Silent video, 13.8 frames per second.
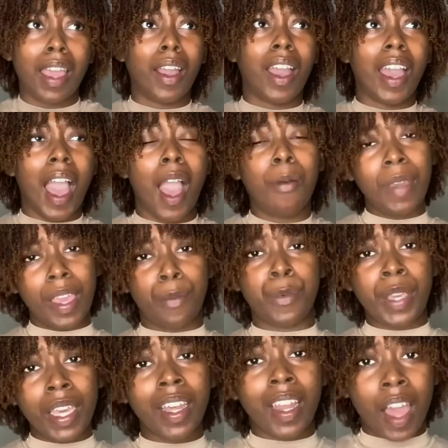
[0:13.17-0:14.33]
I'm in week
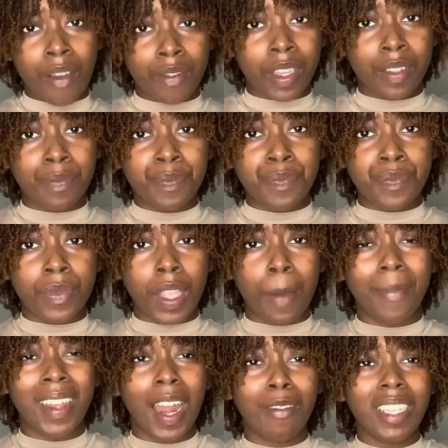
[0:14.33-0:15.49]
11, but
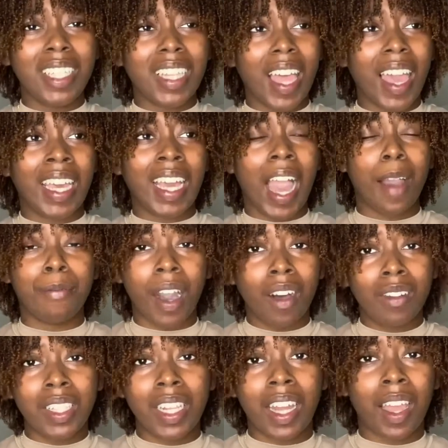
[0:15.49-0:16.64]
I was like, I
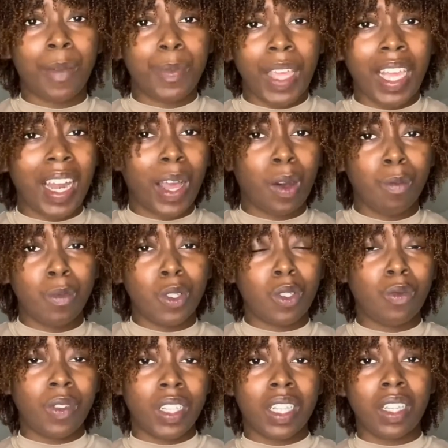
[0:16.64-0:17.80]
posted an update like almost 2
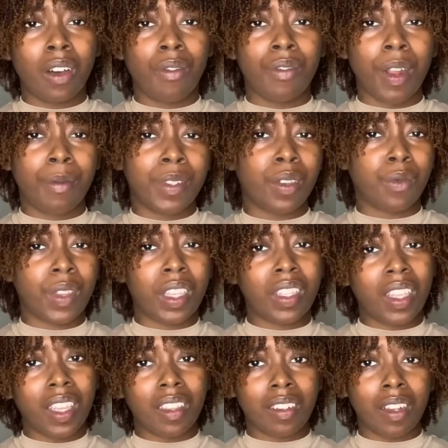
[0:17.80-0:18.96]
weeks ago when I was in week
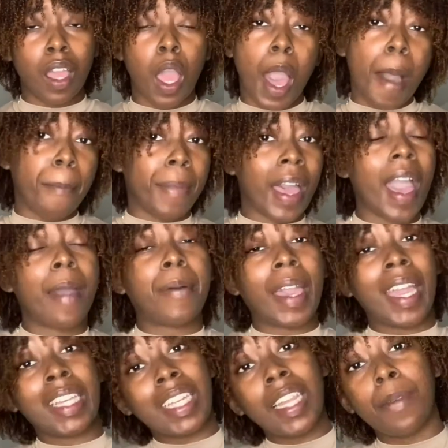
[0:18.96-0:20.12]
10, but I'm
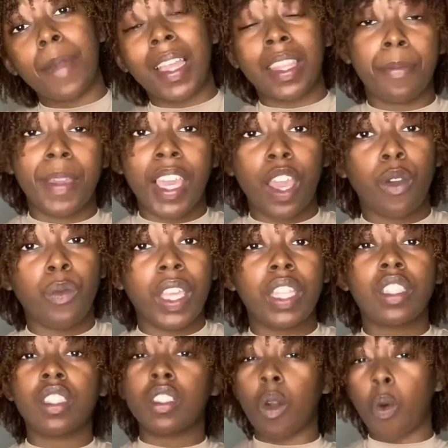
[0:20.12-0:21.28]
actually about to be in week
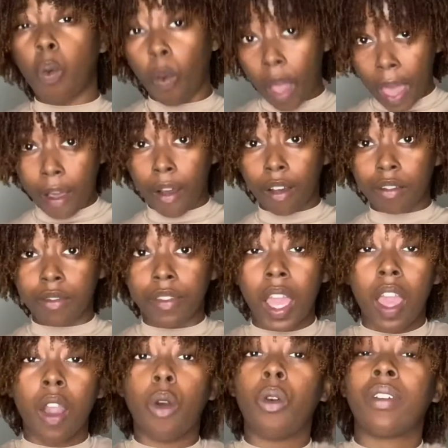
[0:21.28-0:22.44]
12
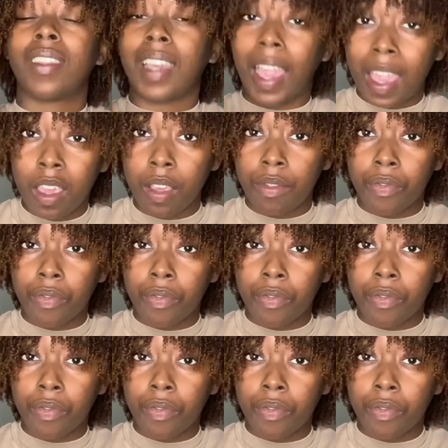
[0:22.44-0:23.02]
on the 8th.